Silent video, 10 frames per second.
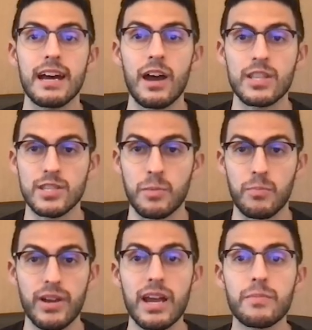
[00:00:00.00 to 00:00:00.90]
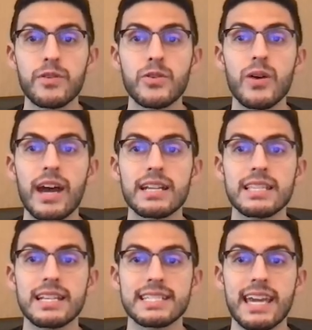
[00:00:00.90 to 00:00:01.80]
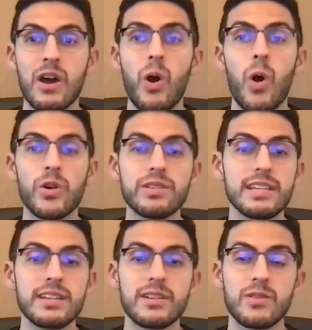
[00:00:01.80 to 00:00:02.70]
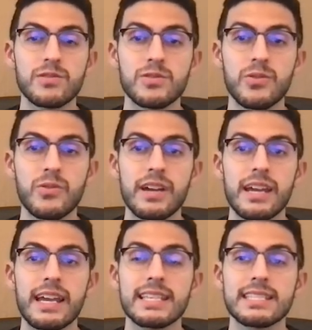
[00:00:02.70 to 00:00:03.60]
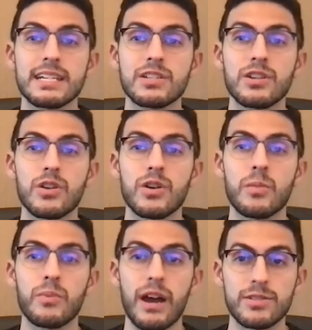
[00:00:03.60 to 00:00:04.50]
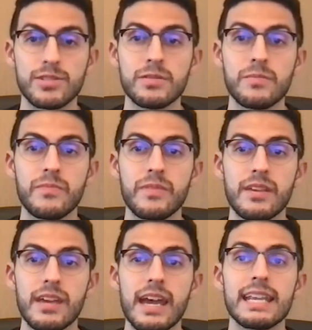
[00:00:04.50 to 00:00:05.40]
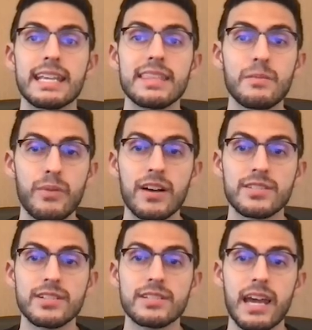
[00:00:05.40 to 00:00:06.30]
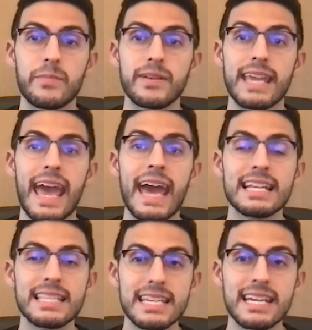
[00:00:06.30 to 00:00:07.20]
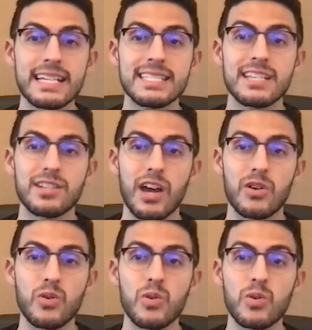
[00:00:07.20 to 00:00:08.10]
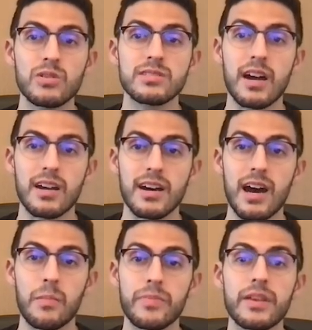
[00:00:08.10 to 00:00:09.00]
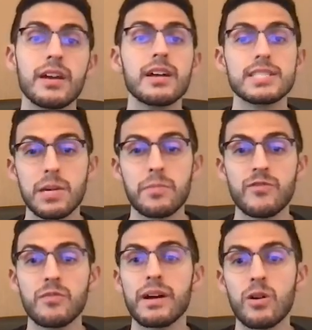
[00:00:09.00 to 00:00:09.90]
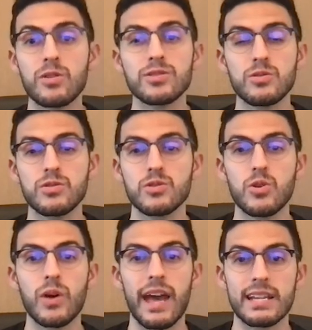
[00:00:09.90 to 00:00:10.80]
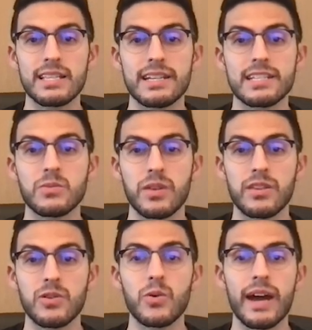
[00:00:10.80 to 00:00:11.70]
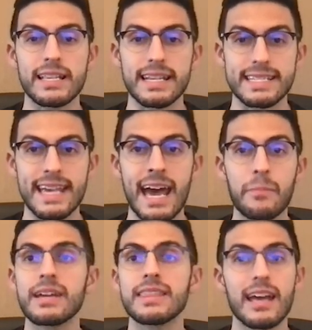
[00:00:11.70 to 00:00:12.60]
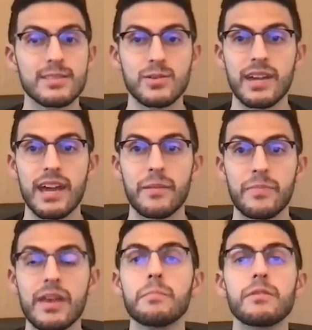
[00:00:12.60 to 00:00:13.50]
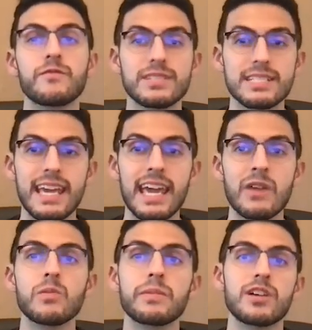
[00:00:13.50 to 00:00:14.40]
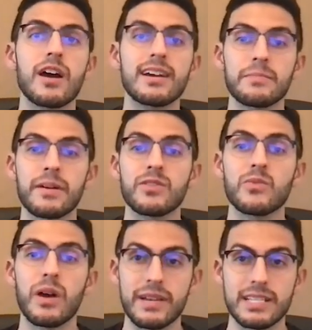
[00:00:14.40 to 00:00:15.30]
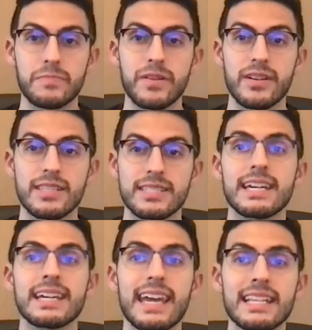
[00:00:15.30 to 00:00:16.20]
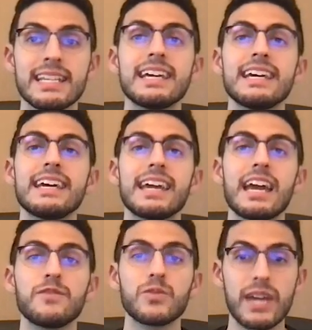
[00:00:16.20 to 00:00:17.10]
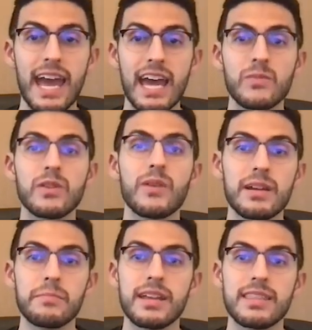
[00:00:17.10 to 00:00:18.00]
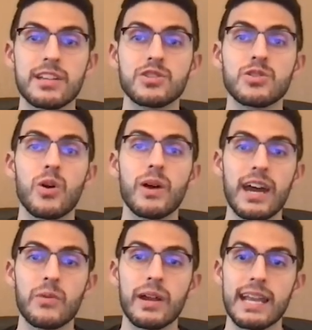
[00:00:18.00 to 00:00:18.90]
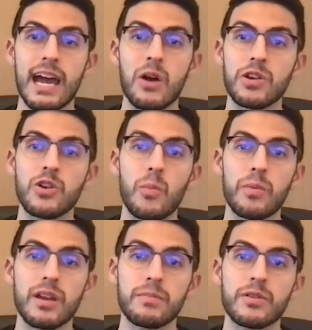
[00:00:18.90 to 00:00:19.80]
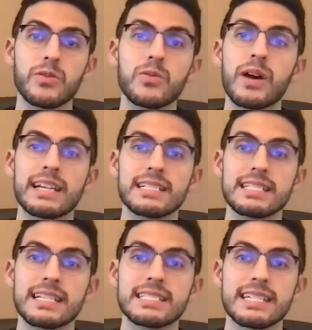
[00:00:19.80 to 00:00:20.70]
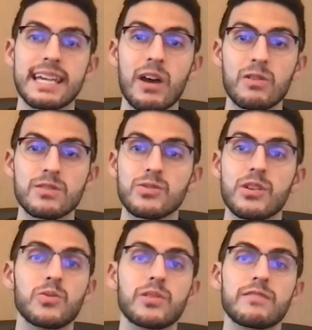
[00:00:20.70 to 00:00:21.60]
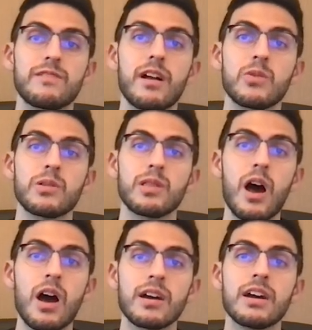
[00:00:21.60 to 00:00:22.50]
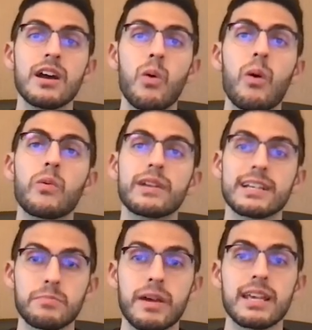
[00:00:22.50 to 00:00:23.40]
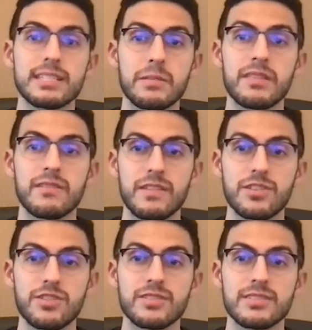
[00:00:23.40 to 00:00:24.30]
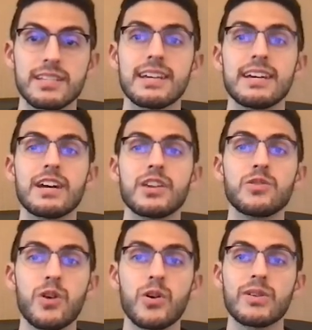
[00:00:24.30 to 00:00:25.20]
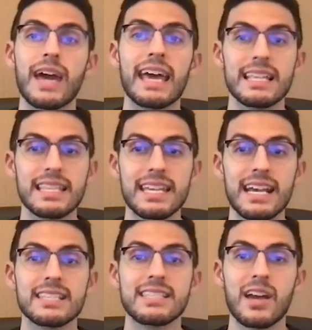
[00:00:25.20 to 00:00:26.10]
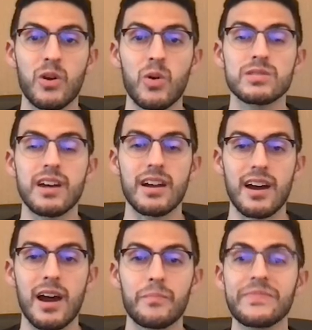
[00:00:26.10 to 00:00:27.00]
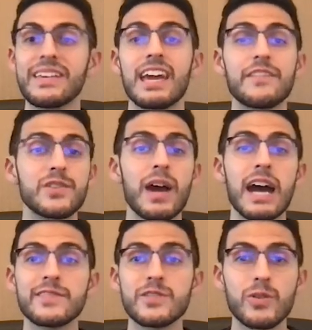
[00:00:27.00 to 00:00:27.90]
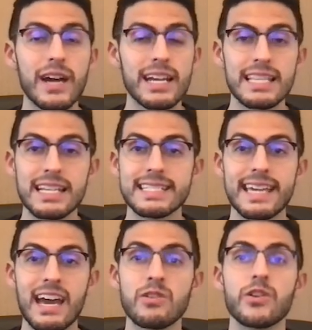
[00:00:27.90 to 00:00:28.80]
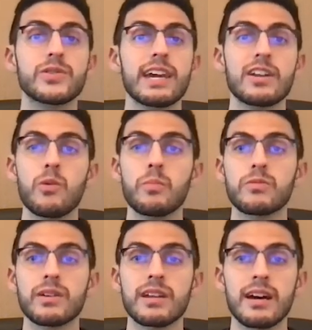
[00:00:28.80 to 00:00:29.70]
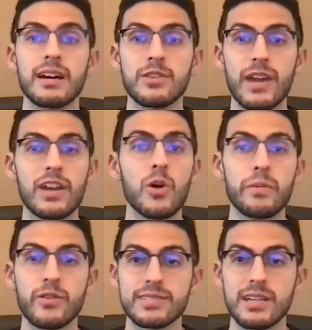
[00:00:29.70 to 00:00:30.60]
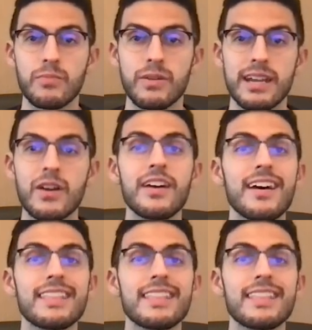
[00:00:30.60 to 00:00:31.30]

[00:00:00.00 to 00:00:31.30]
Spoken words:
To bring up your Google Analytics account, all you need to go to is a browser, and in the browser, type in analytics.google.com. Some of you might also use Google Analytics with the Google Analytics app, and that's okay. But for today, we'll be talking about the web experience. Again, if you can, we recommend that you go ahead right now and open up your Google Analytics account so that you can follow along while we're explaining some of the features. You go to analytics.google.com. If you don't have a Google Analytics account or you can't open yours up right now, that's